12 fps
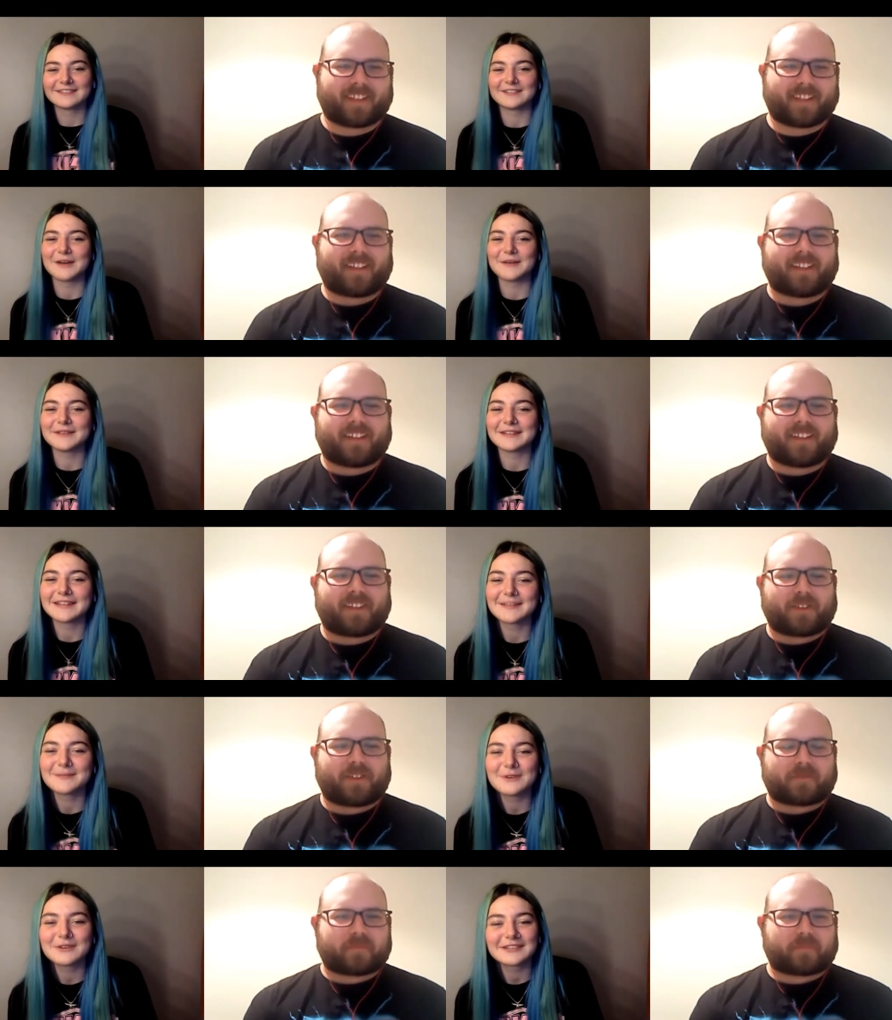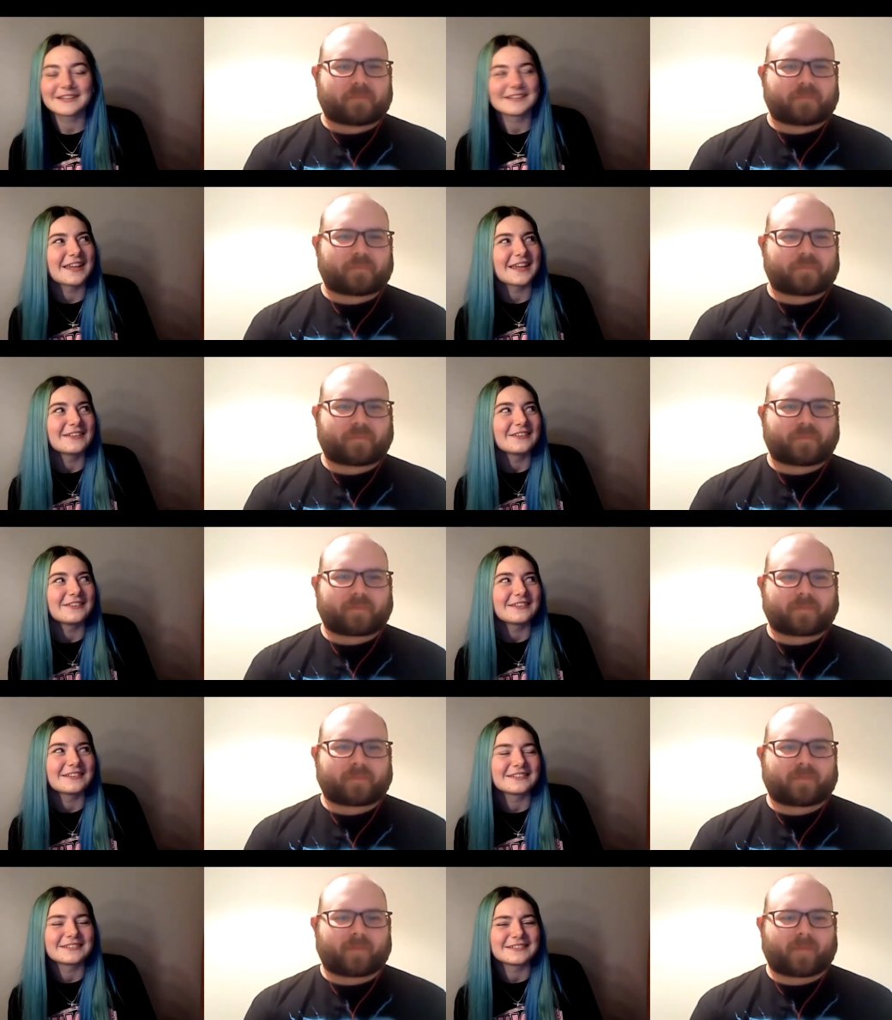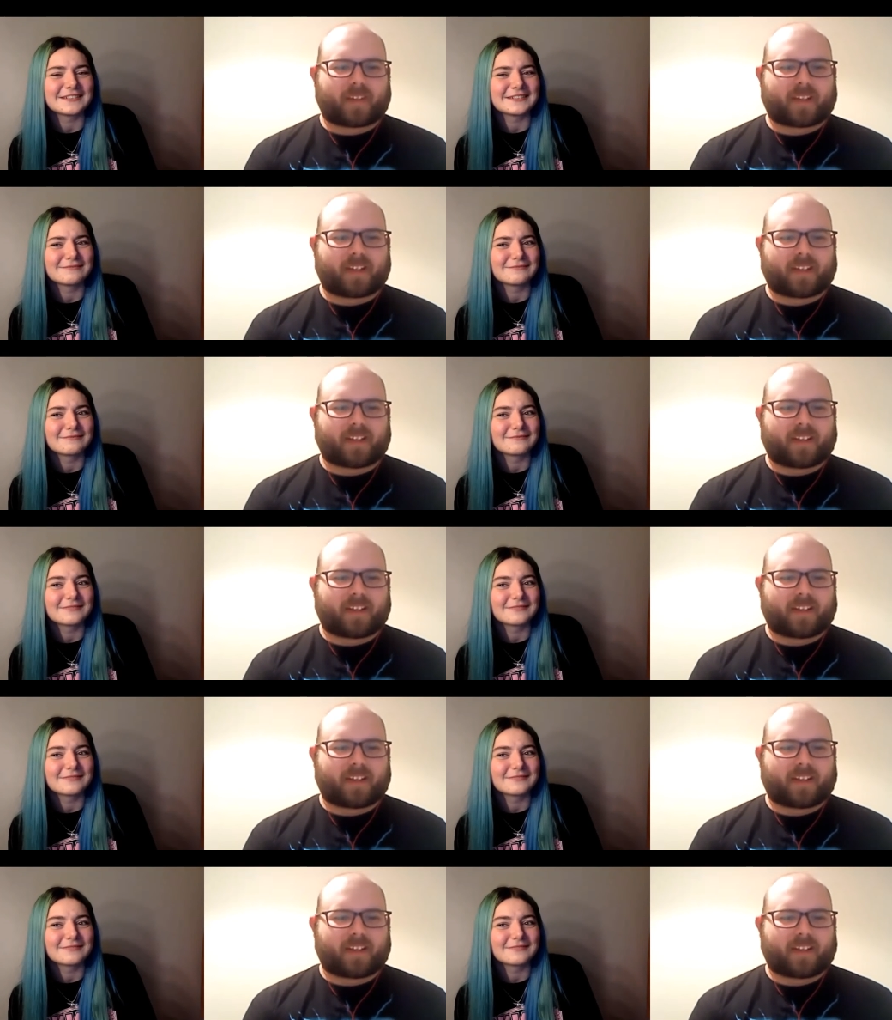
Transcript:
Speaker 1: But I mean, he walked in, he's kind of looking at us like,